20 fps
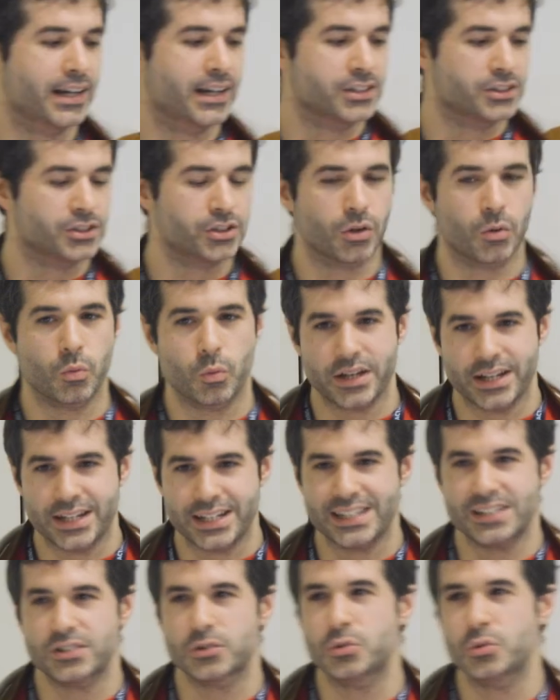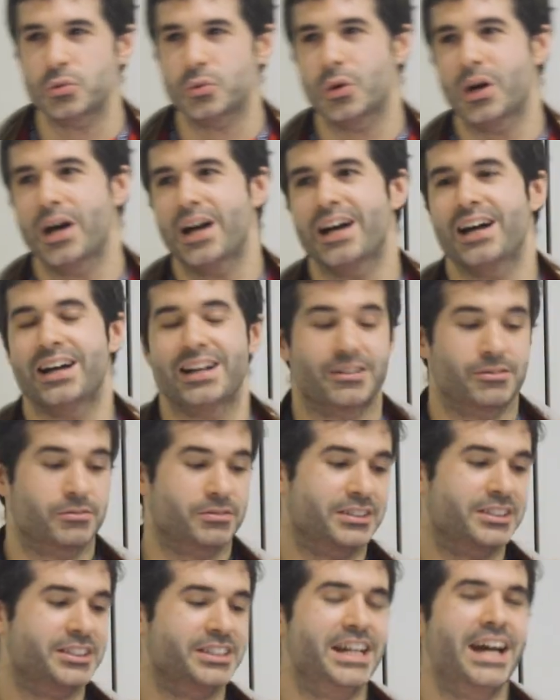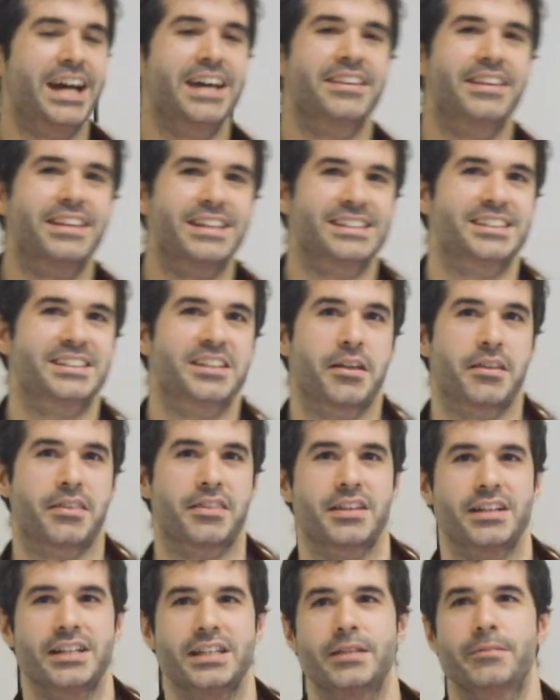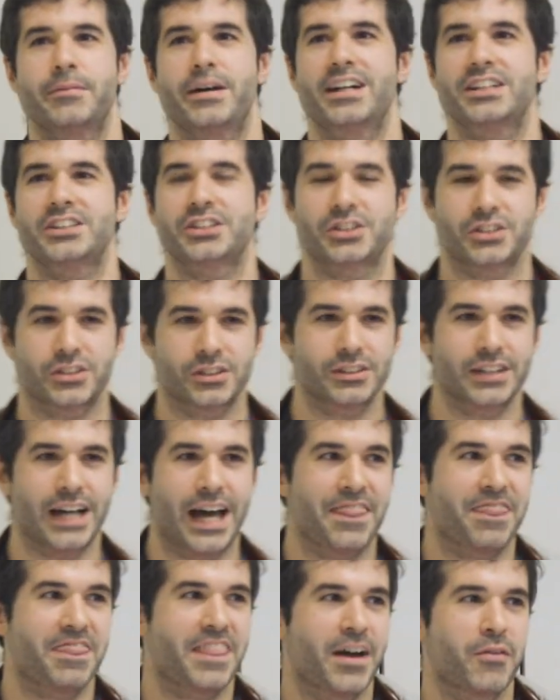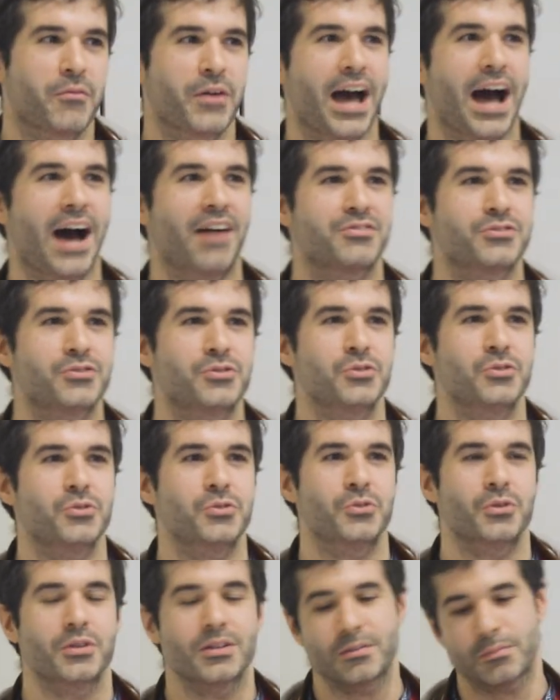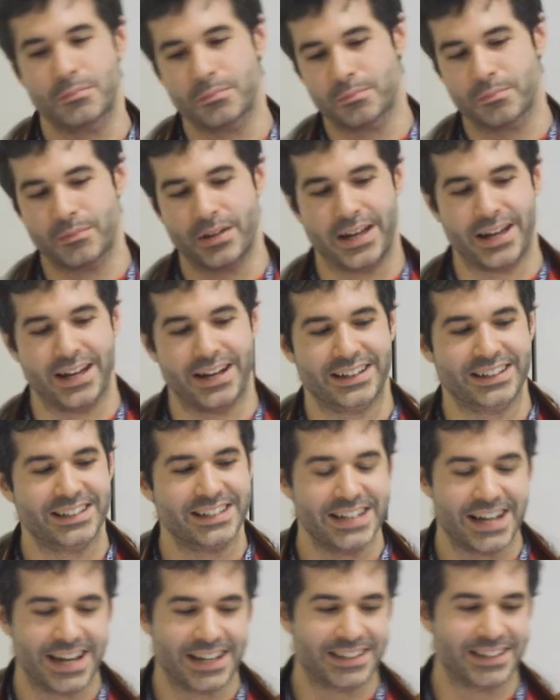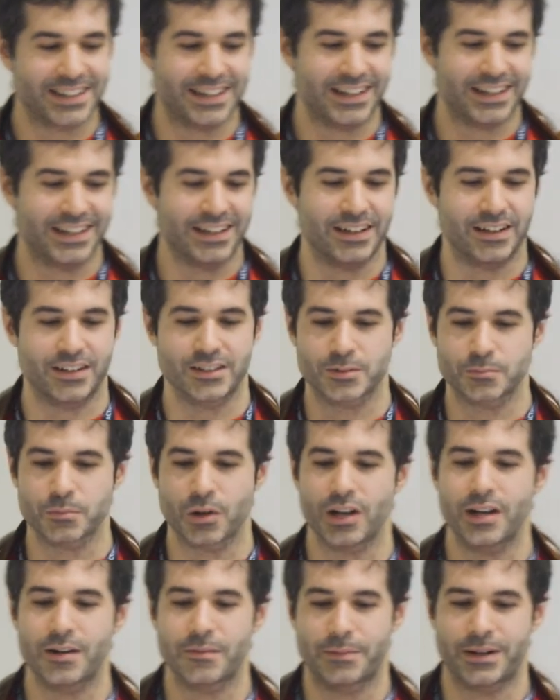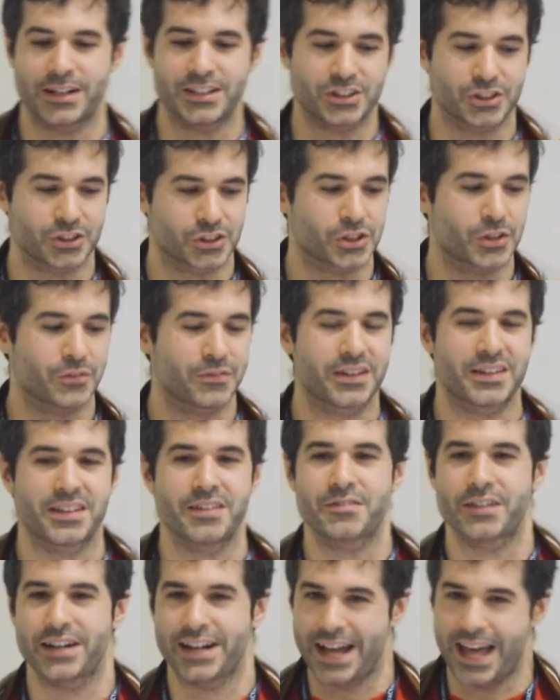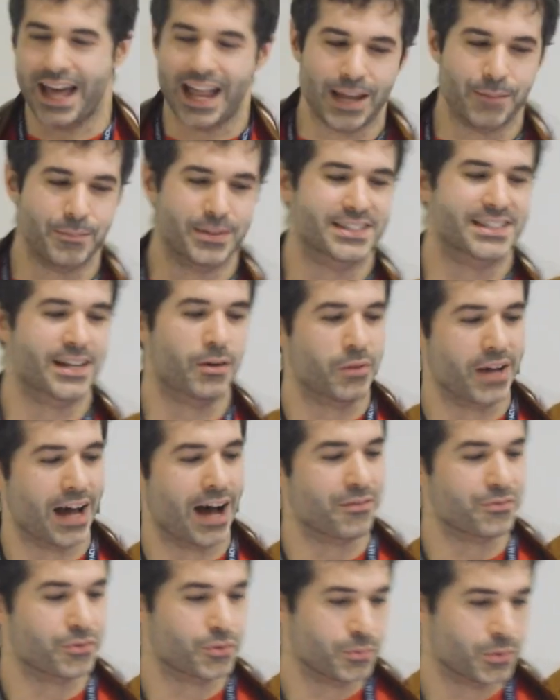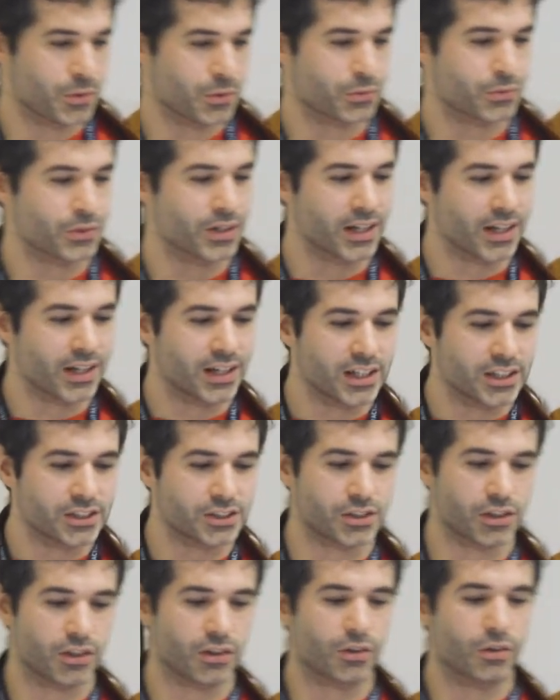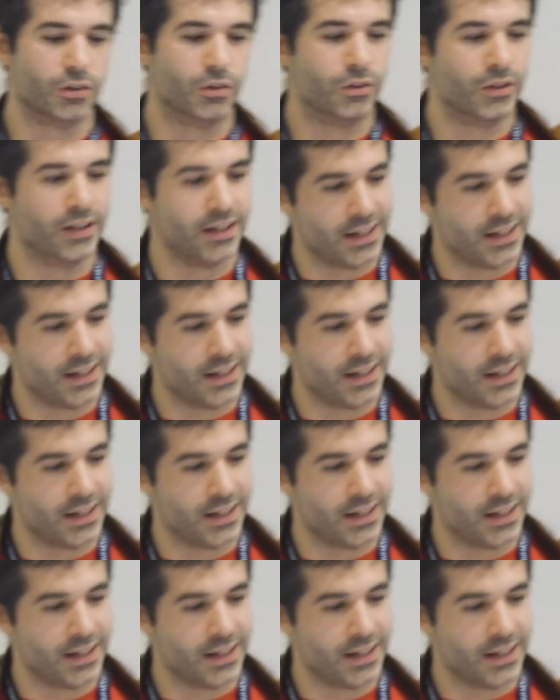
So we need to create this 3D version, and then we have to create smaller versions of the different elements that we have to move. So